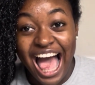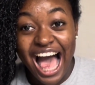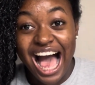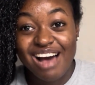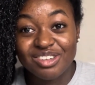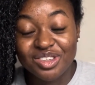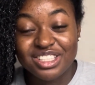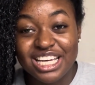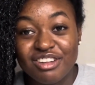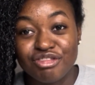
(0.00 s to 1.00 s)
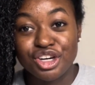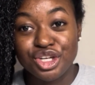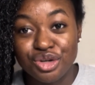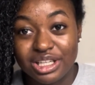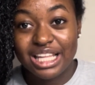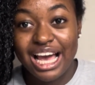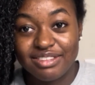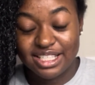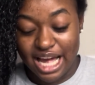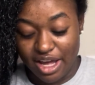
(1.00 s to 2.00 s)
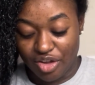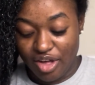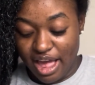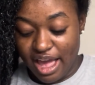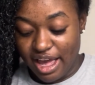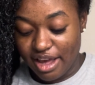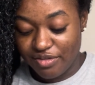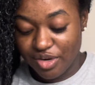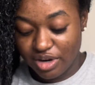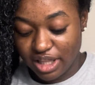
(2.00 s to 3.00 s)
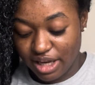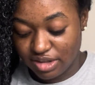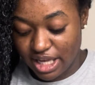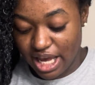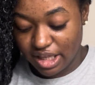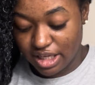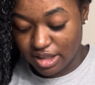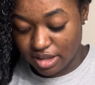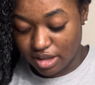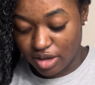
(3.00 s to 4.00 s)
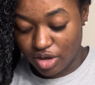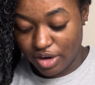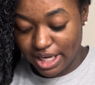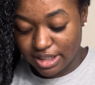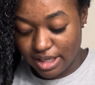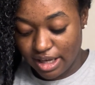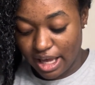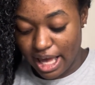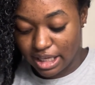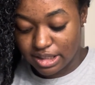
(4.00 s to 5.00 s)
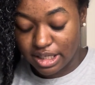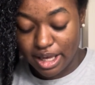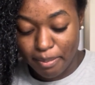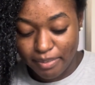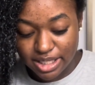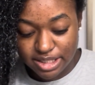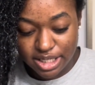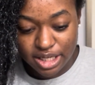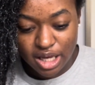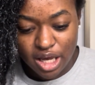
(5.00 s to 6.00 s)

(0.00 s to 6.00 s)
Have a routine for your lifestyle. If your lifestyle is crazy, hectic, and busy,